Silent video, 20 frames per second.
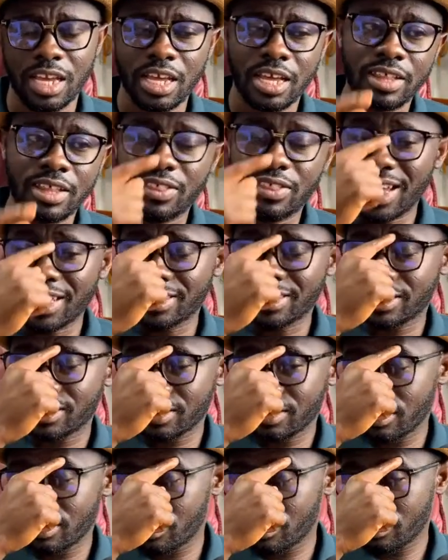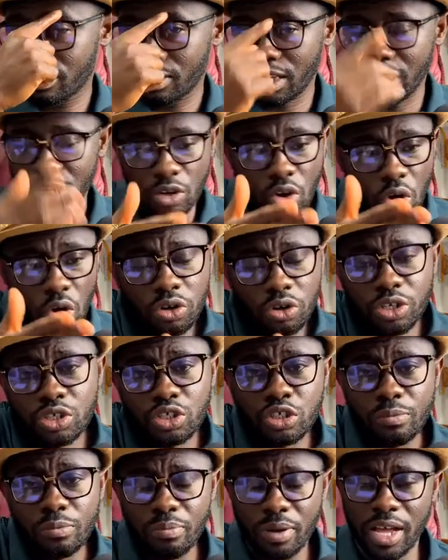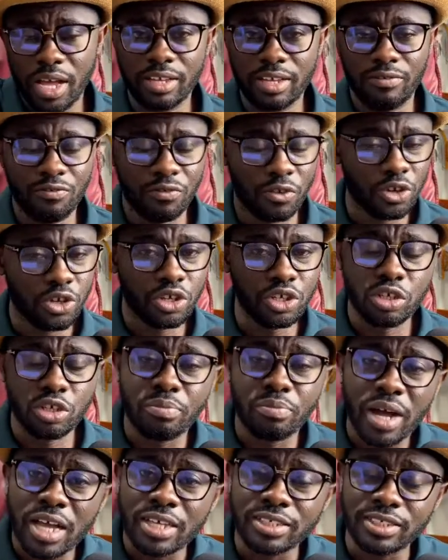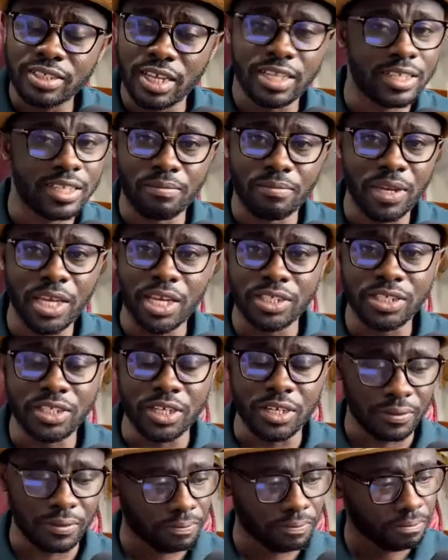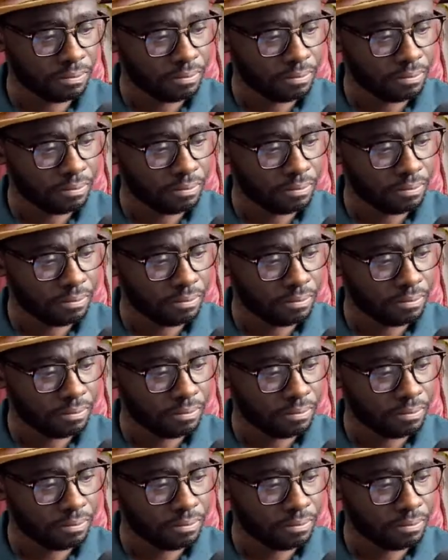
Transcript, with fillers: that in order to pass, for you to pass the examination,